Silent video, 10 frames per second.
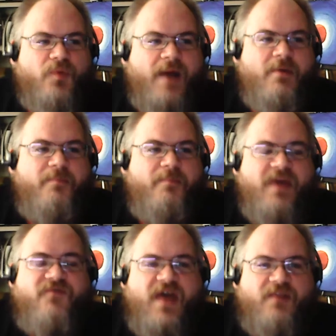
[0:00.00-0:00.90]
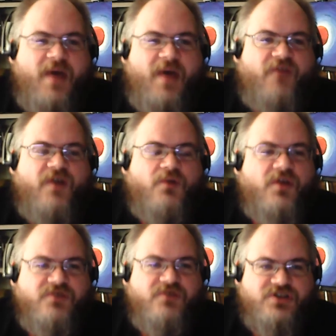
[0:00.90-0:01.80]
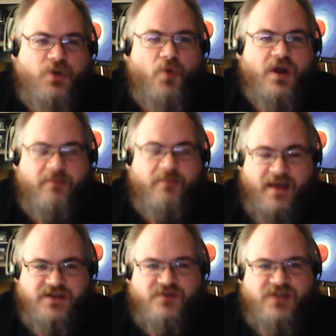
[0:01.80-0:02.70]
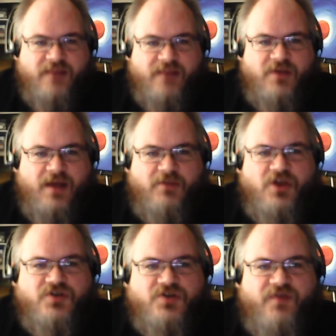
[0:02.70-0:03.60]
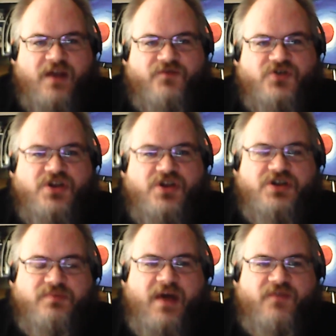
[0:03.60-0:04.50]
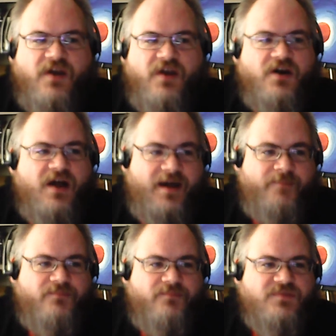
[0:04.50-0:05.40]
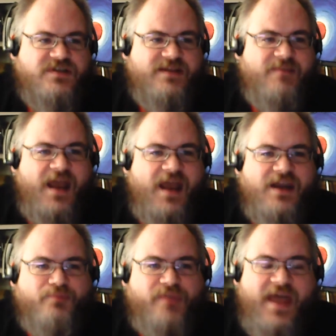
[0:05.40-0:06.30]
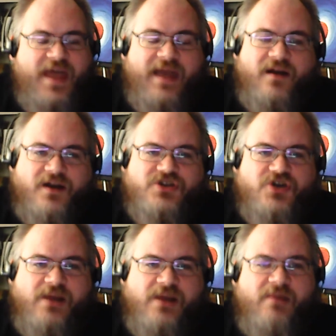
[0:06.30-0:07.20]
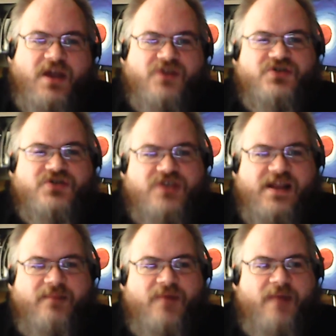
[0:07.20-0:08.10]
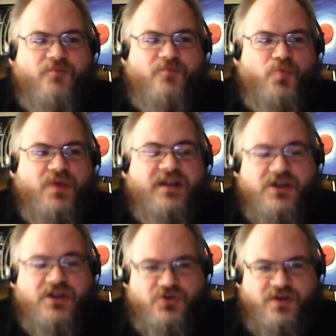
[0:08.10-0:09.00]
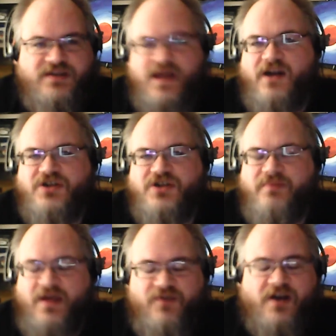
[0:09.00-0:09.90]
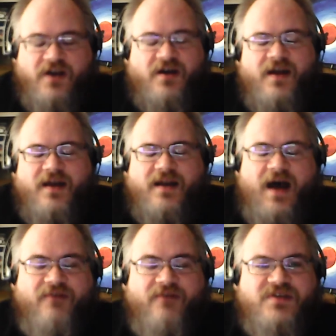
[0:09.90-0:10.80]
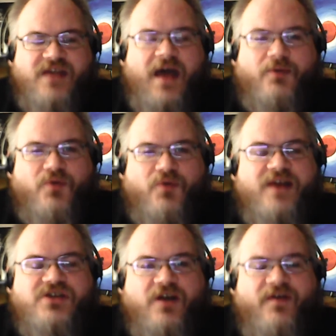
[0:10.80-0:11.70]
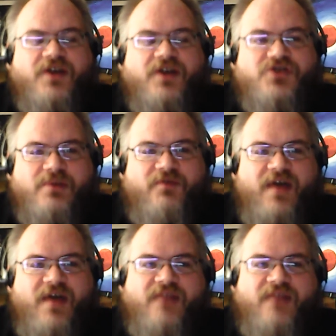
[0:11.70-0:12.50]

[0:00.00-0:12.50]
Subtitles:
a big fan of Pathfinder. One of the reasons I work at Paizo is that I'm a huge fan of 1st edition Pathfinder. Since I'm getting to play it on stream, I can also say that I'm really enjoying 2nd edition Pathfinder. Obviously, I helped write Starfinder, so I'm a fan of